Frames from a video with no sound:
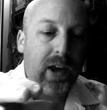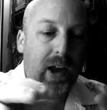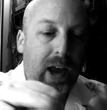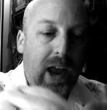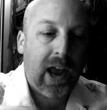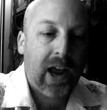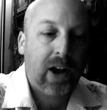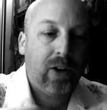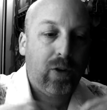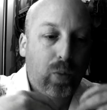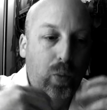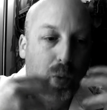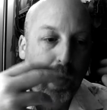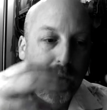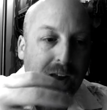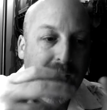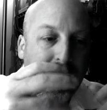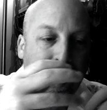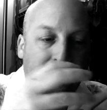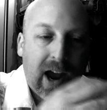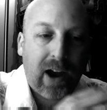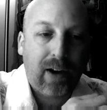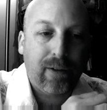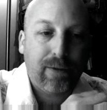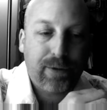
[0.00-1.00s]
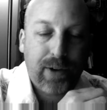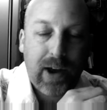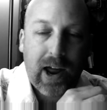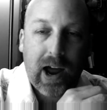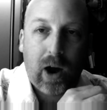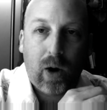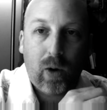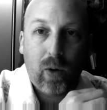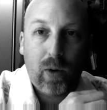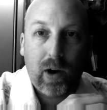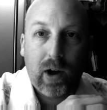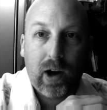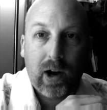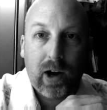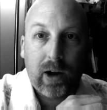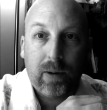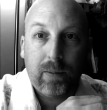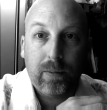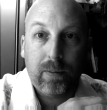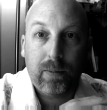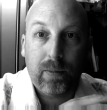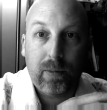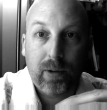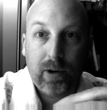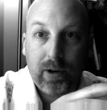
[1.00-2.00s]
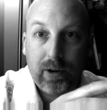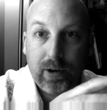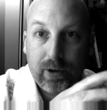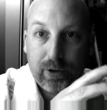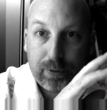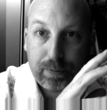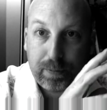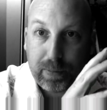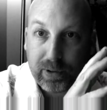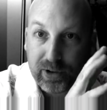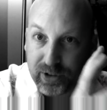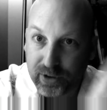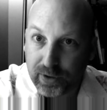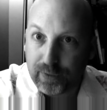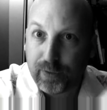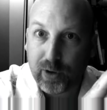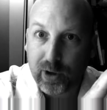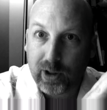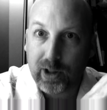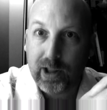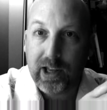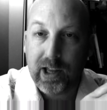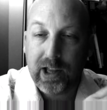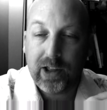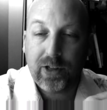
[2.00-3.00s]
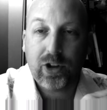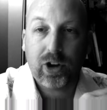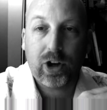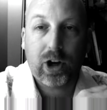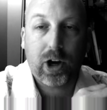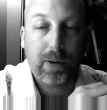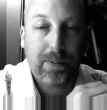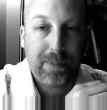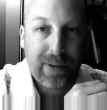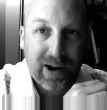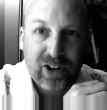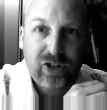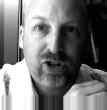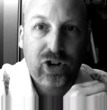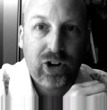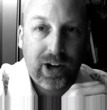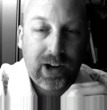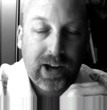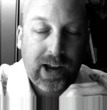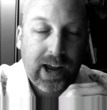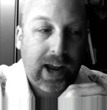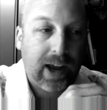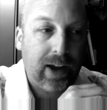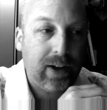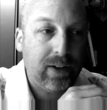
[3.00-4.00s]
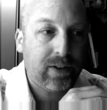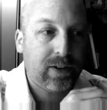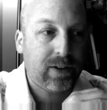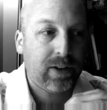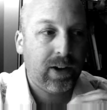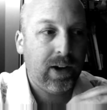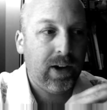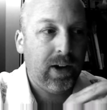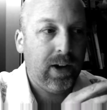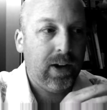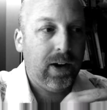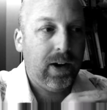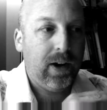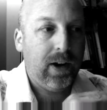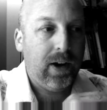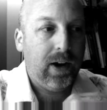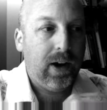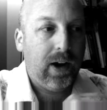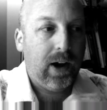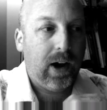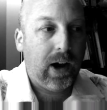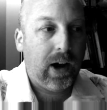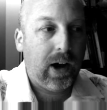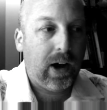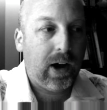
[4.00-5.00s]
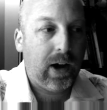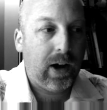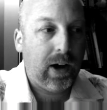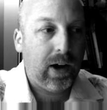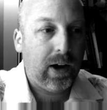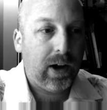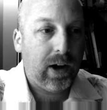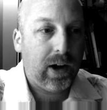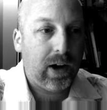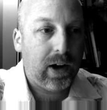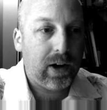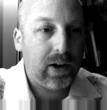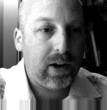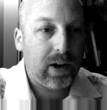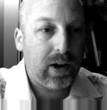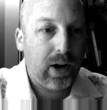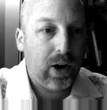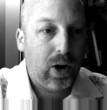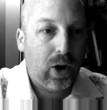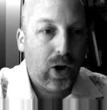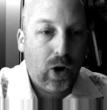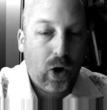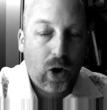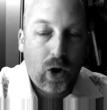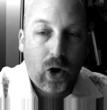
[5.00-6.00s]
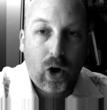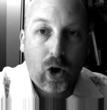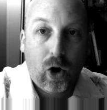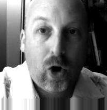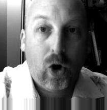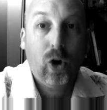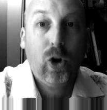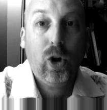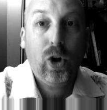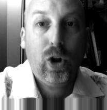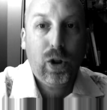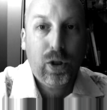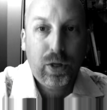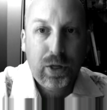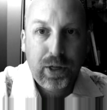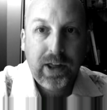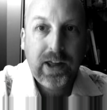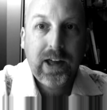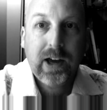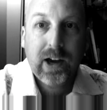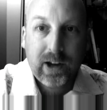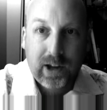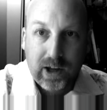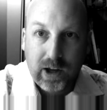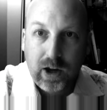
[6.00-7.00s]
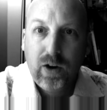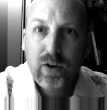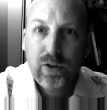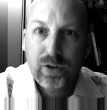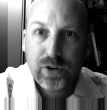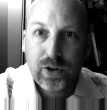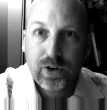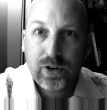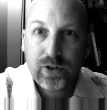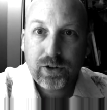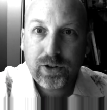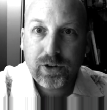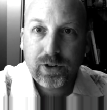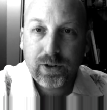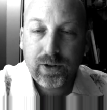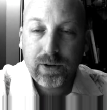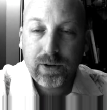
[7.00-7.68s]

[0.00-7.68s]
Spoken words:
And we have now, specifically in the Ghomeshi case, all the accusers